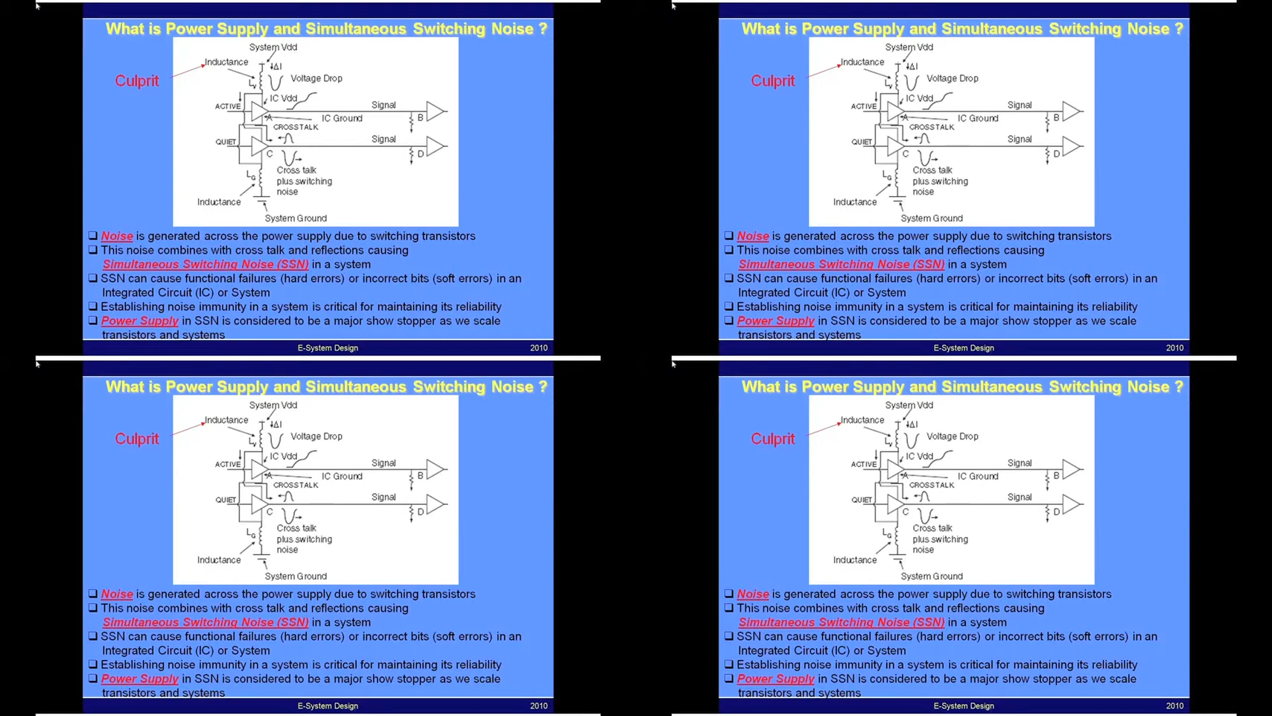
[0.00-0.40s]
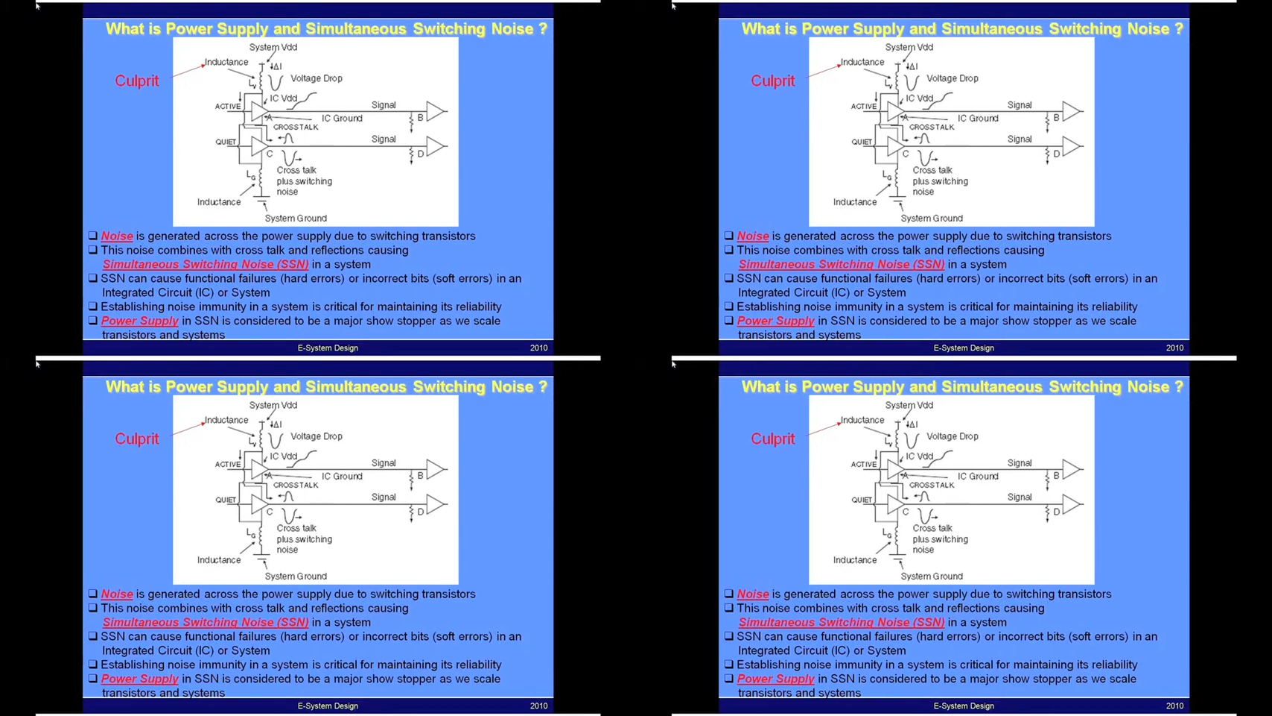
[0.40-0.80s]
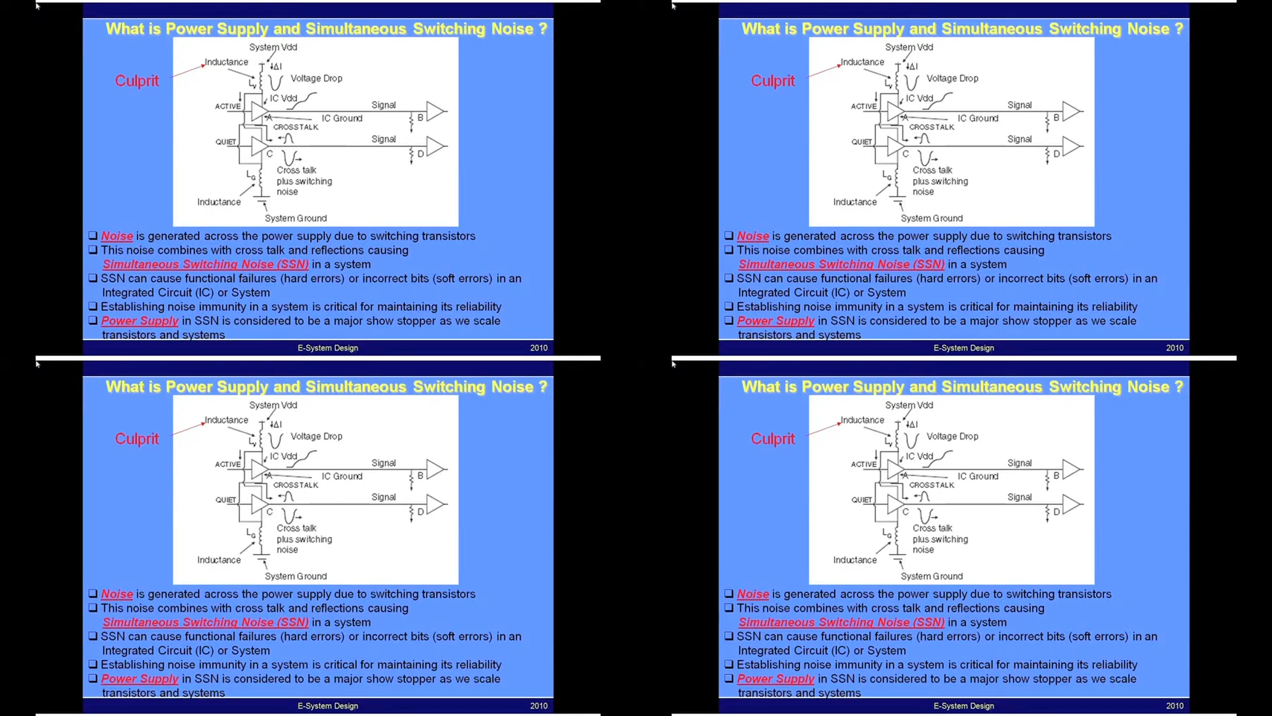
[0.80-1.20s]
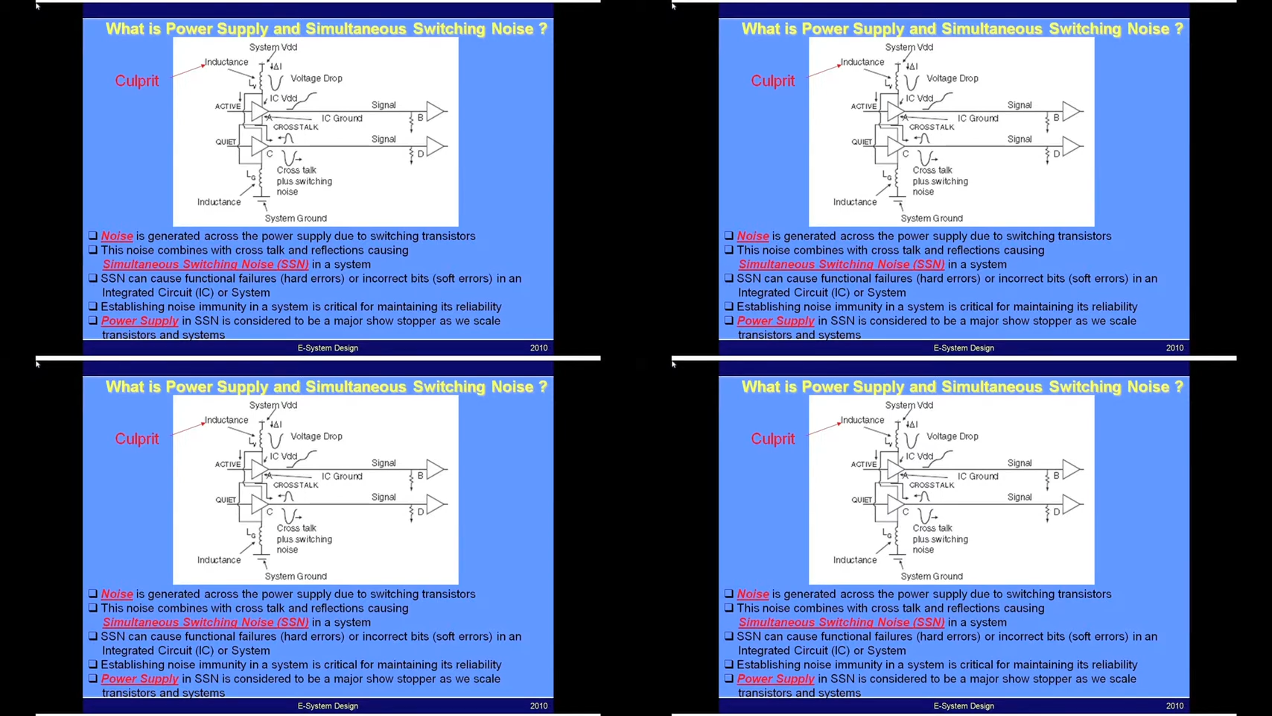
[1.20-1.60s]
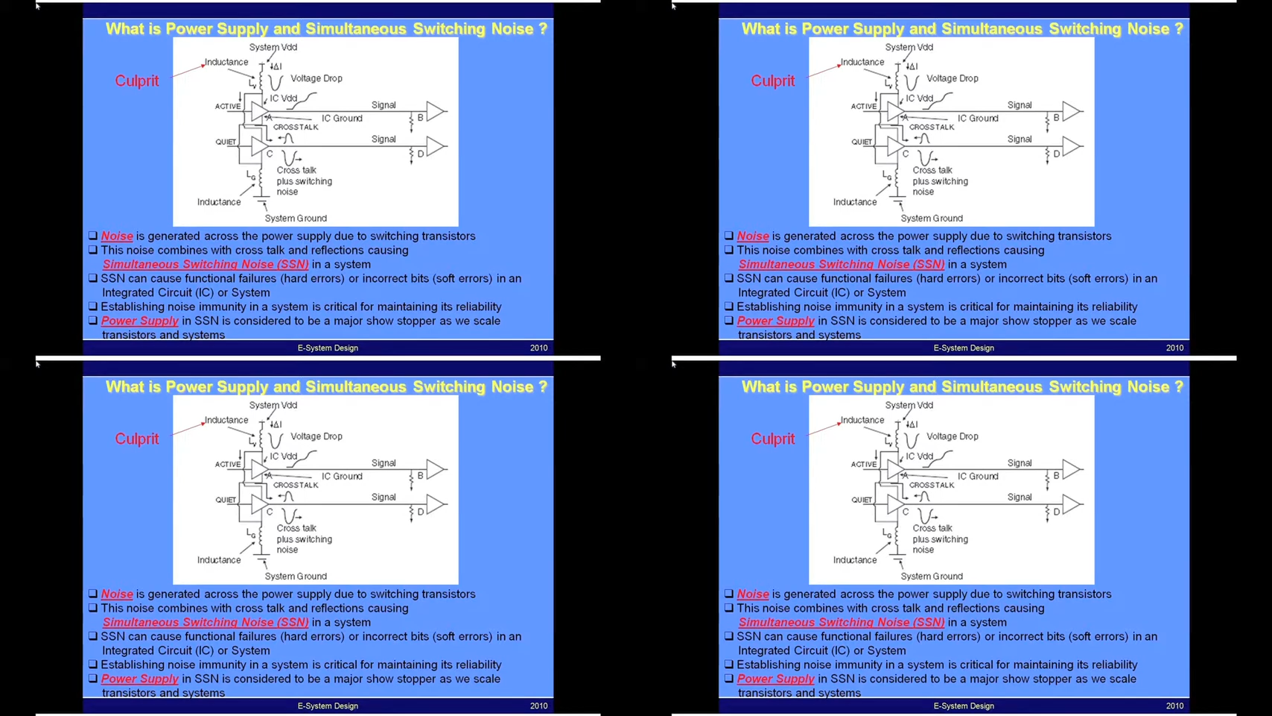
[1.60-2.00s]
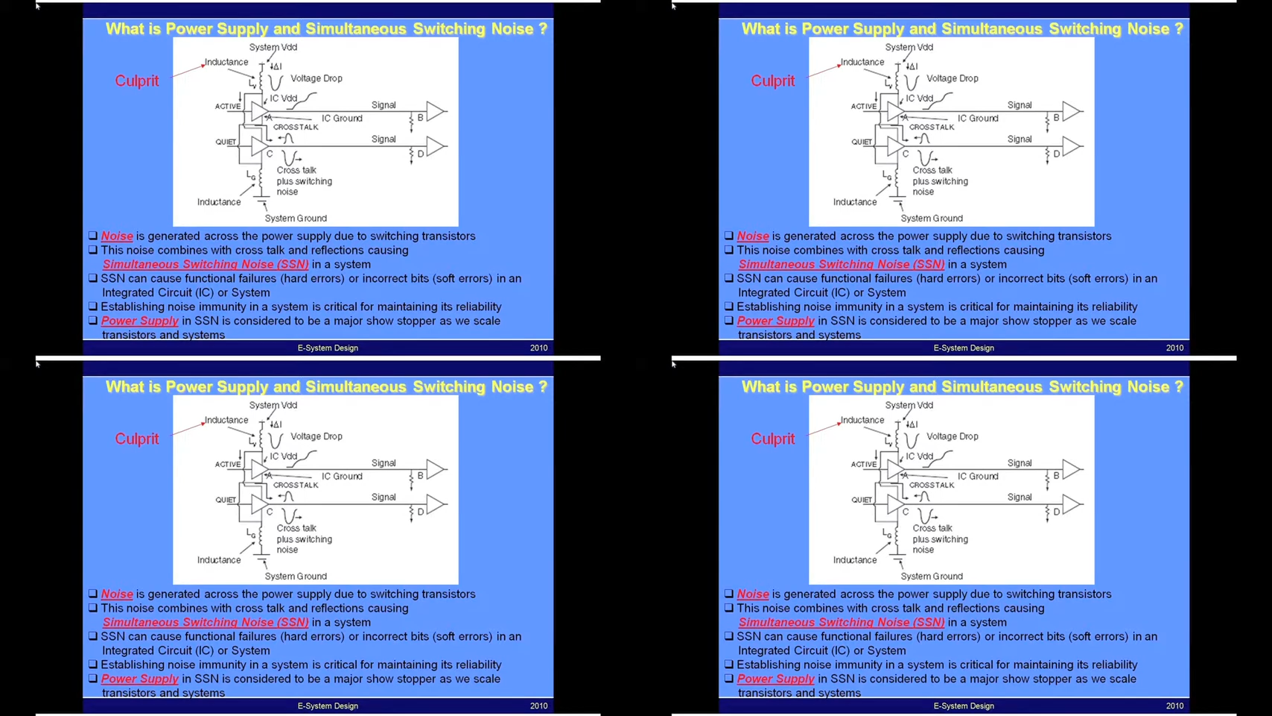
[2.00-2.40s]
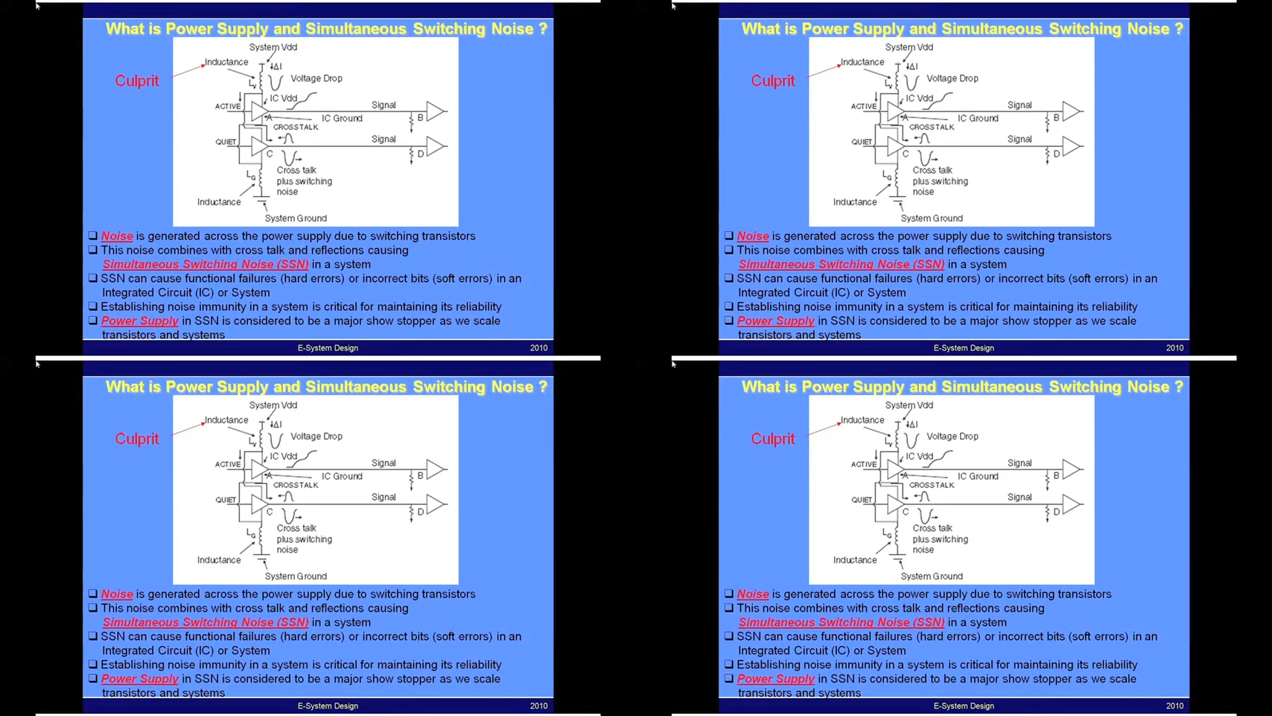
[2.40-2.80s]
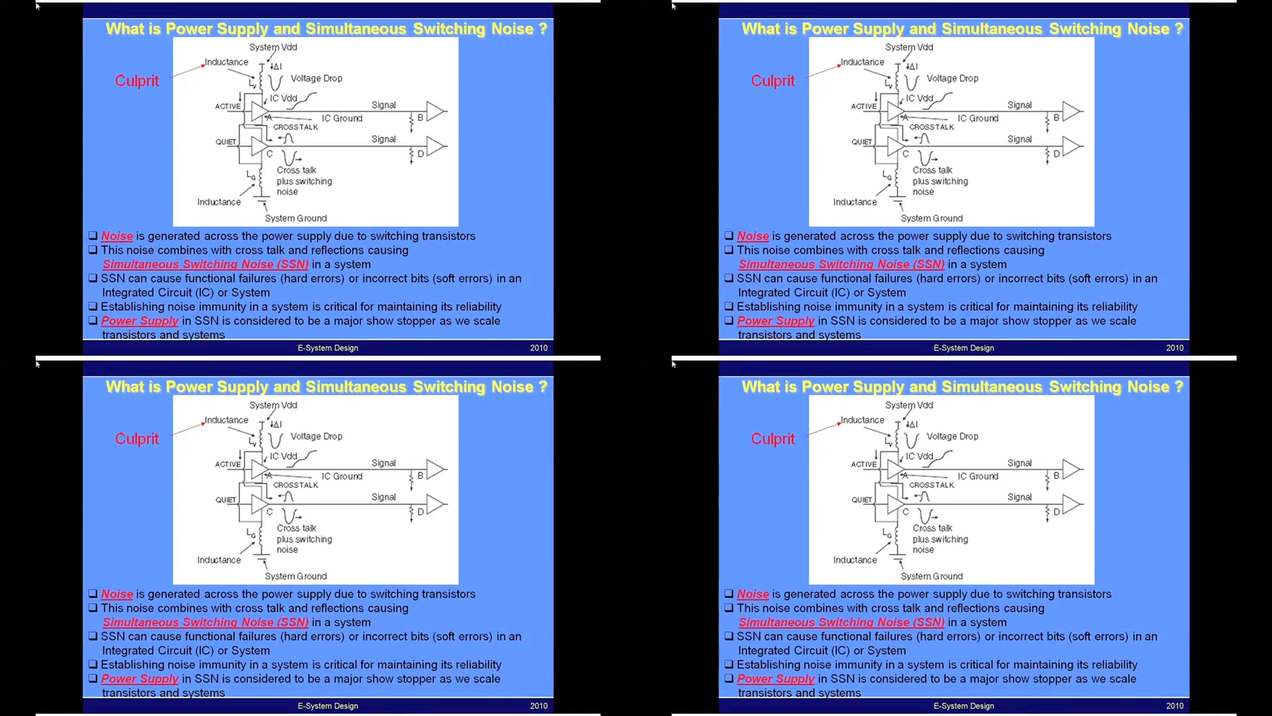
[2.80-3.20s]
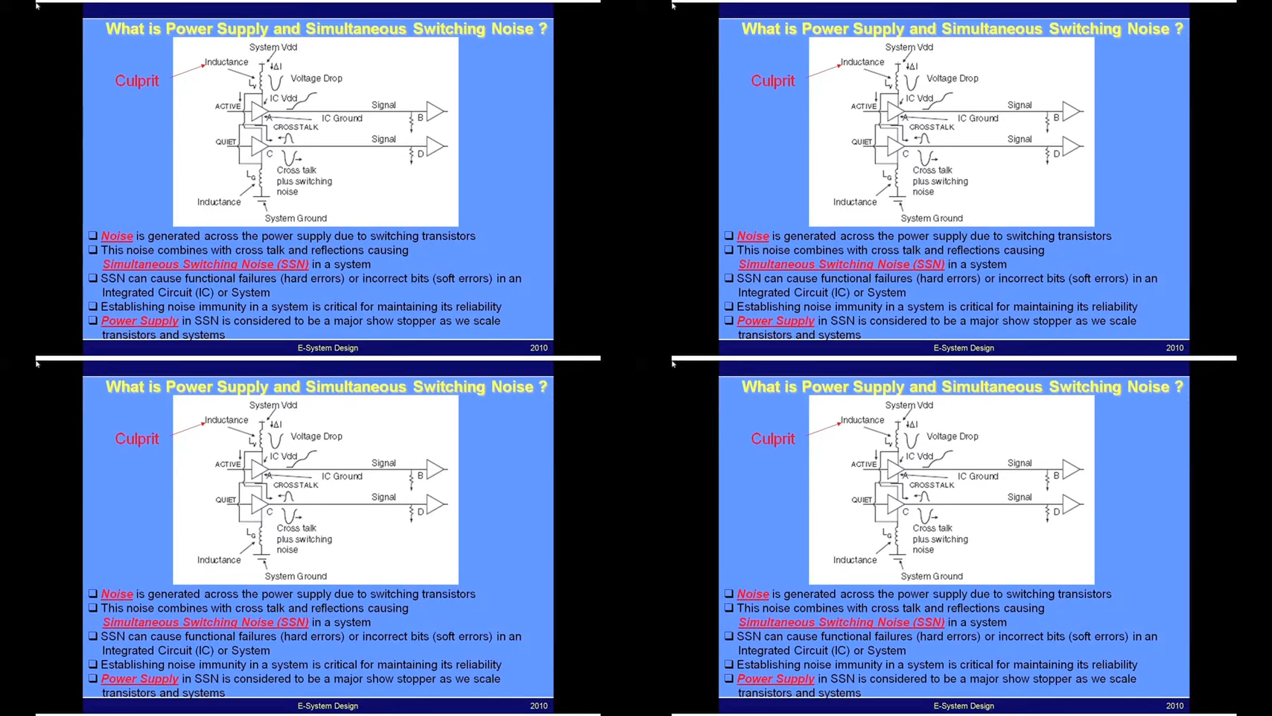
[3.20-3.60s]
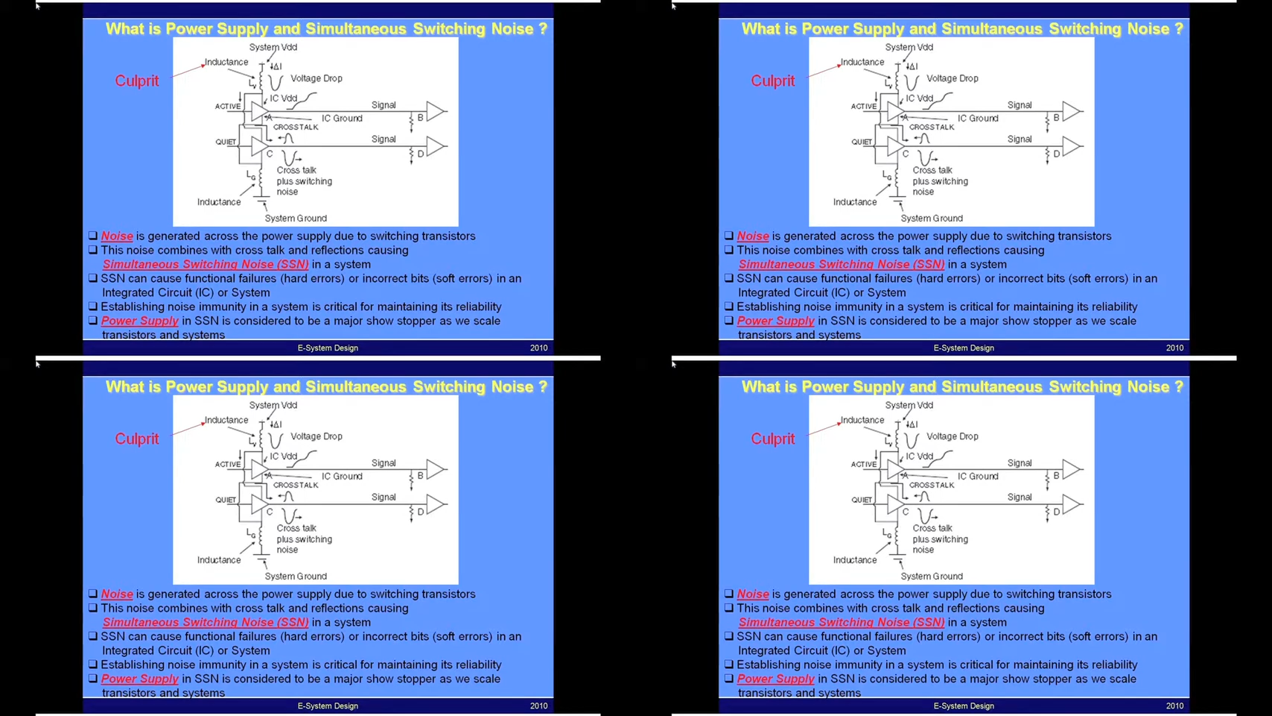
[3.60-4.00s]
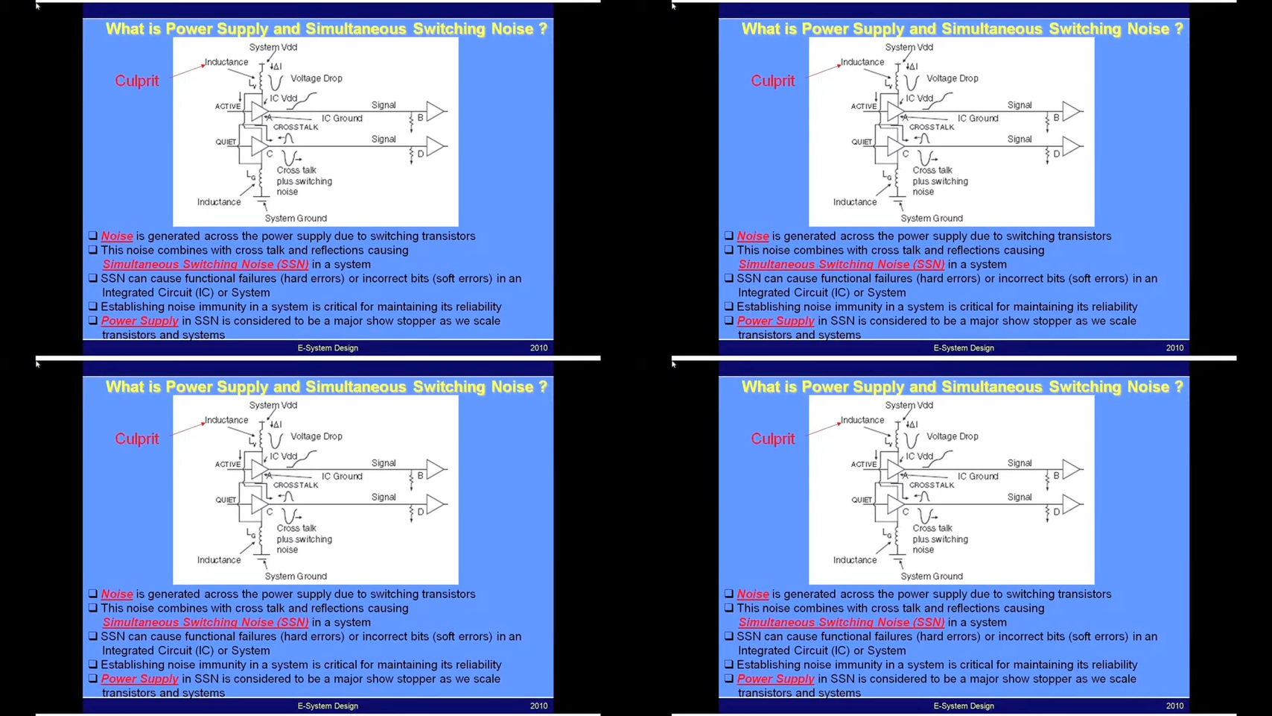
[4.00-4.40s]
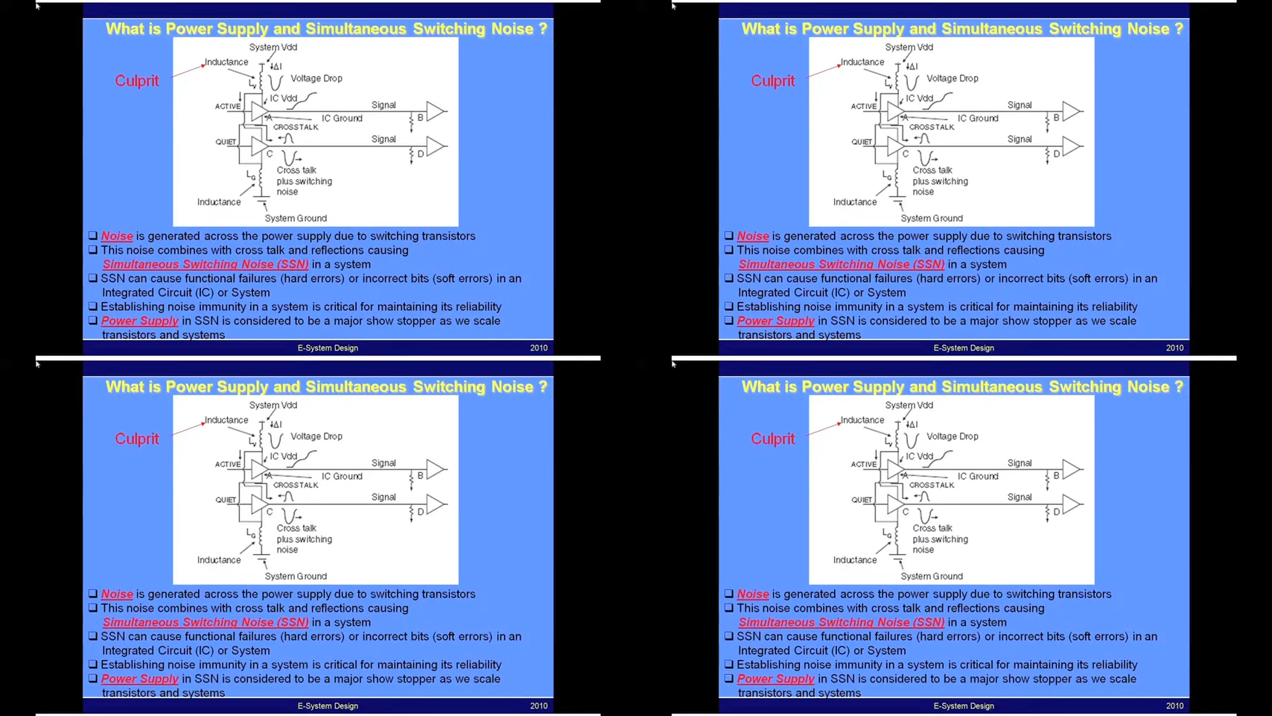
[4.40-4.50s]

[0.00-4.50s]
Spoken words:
[unreadable: no face in view]